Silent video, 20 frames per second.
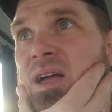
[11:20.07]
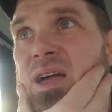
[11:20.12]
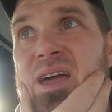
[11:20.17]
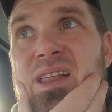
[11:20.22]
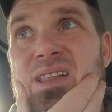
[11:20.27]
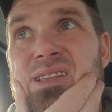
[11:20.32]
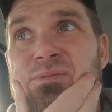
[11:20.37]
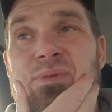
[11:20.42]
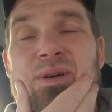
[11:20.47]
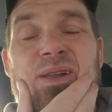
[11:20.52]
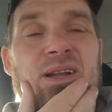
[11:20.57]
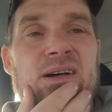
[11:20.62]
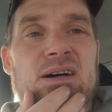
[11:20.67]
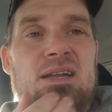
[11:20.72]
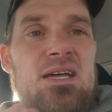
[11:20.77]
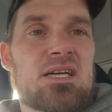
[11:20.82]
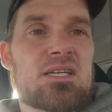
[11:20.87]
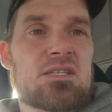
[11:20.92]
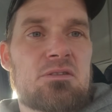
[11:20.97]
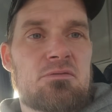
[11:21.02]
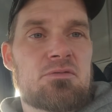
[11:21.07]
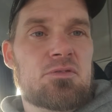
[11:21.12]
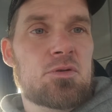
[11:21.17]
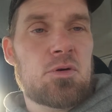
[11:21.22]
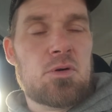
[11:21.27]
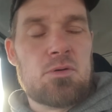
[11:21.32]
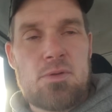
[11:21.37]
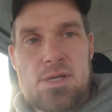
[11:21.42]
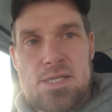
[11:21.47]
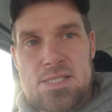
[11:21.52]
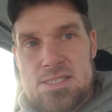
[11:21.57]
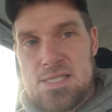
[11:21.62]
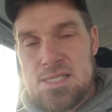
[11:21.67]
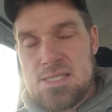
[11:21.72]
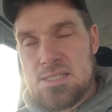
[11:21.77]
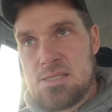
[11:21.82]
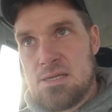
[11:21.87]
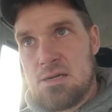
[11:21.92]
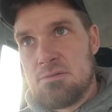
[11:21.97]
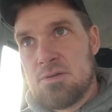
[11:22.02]
and spend a lot of extra fuel running that
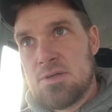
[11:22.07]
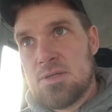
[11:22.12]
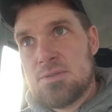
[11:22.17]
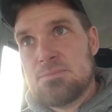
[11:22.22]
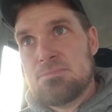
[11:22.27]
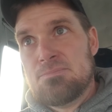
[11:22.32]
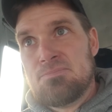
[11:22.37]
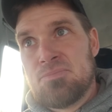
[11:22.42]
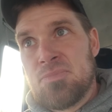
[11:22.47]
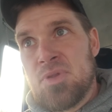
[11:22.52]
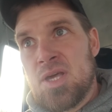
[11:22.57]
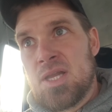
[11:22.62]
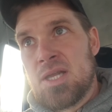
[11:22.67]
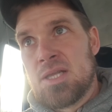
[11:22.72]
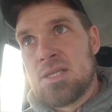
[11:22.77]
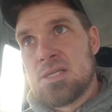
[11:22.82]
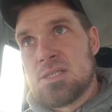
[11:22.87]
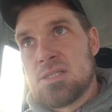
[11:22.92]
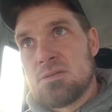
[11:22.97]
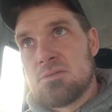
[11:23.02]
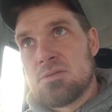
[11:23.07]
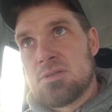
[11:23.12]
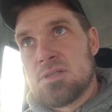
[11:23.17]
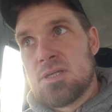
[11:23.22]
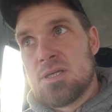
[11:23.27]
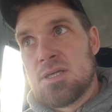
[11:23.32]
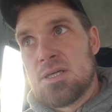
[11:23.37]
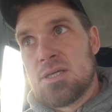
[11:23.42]
stuff, and it doesn't,